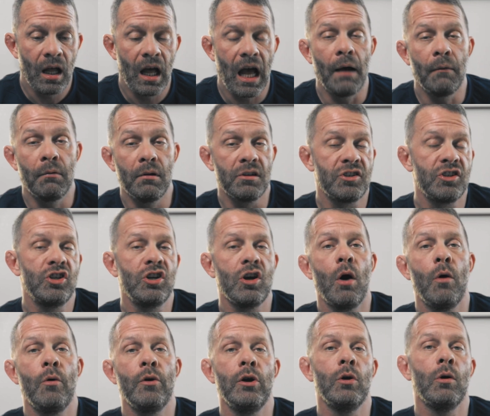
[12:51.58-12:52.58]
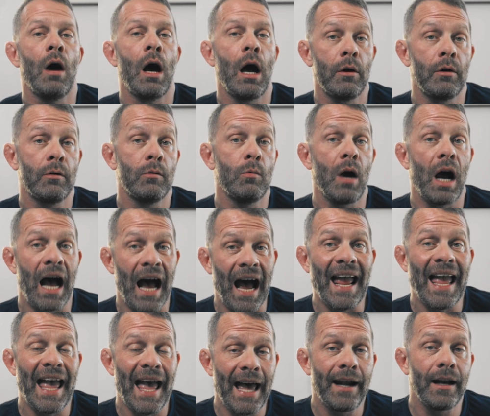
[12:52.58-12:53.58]
I will show you how
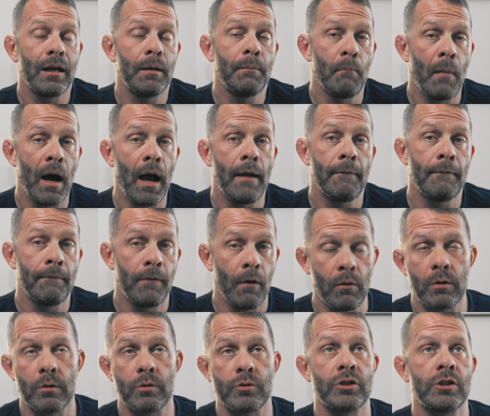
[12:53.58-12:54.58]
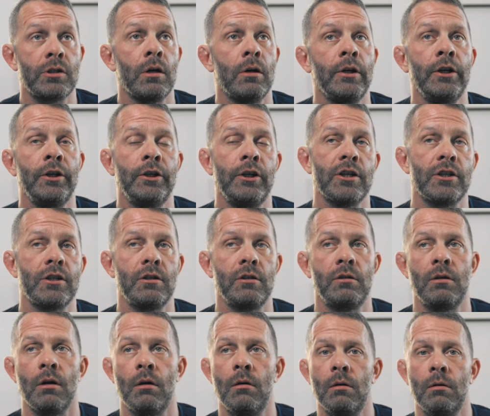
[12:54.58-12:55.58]
I edit my photos, so
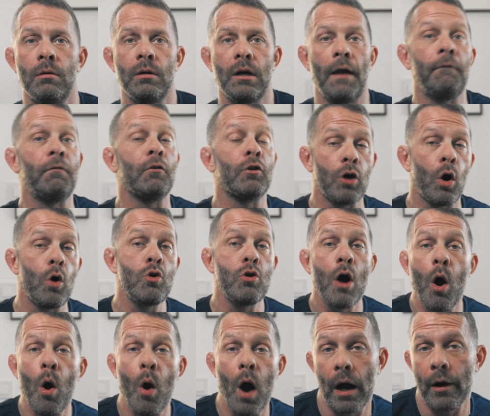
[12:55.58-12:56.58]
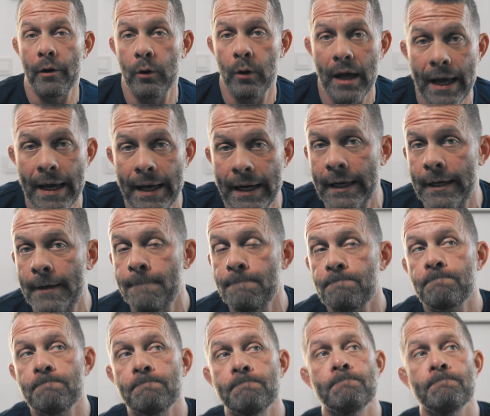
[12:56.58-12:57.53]
if you don't know how to edit,